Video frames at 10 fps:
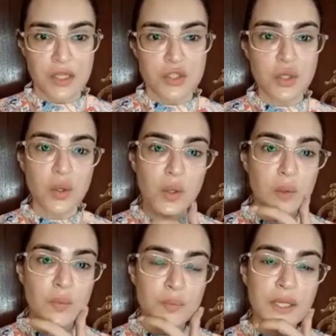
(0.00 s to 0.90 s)

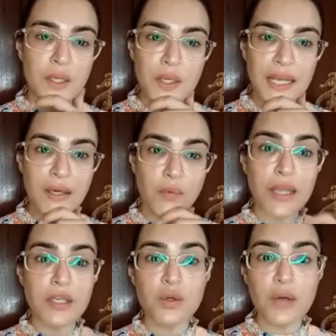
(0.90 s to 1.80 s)
So, you know, like
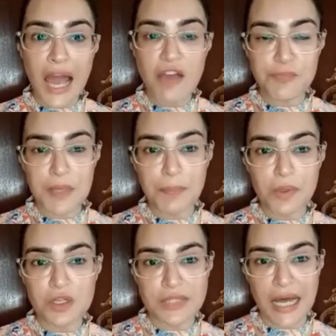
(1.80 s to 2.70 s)
when you have
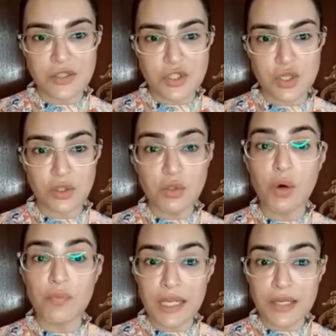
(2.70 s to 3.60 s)
people of that sort
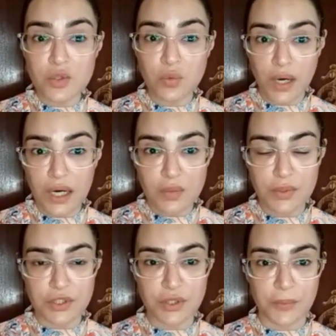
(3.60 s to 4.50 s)
who are willing to work
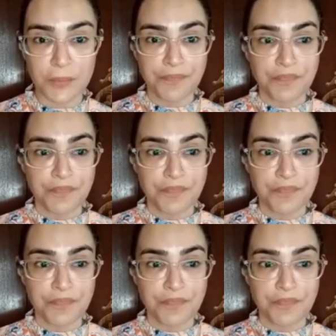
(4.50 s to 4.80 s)
with you,